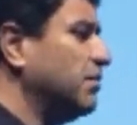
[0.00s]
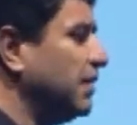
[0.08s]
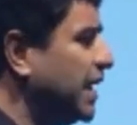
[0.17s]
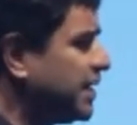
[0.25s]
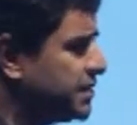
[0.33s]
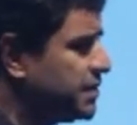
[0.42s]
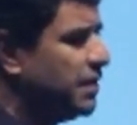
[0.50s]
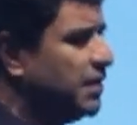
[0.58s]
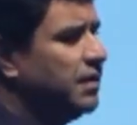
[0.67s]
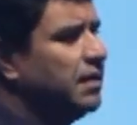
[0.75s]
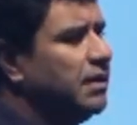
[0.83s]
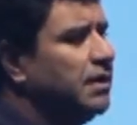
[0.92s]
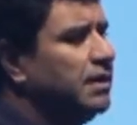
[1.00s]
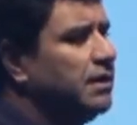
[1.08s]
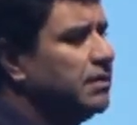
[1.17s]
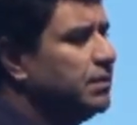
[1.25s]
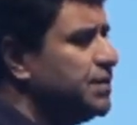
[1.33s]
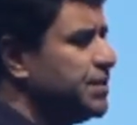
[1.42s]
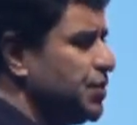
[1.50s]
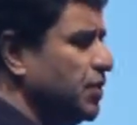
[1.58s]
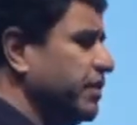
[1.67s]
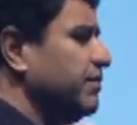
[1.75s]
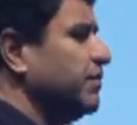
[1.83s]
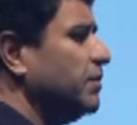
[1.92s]
flags to
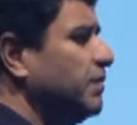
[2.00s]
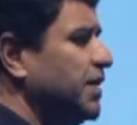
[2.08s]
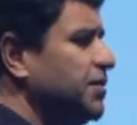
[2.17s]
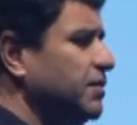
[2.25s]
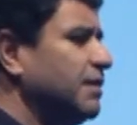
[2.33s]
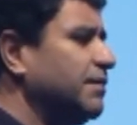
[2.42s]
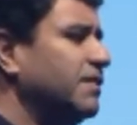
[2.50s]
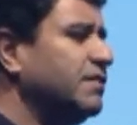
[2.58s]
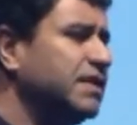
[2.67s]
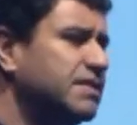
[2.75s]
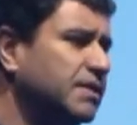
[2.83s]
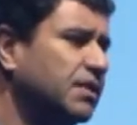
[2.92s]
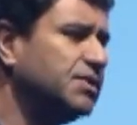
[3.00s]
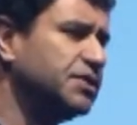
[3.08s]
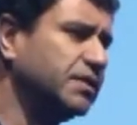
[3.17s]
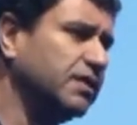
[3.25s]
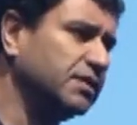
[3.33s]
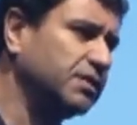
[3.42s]
show information about these logical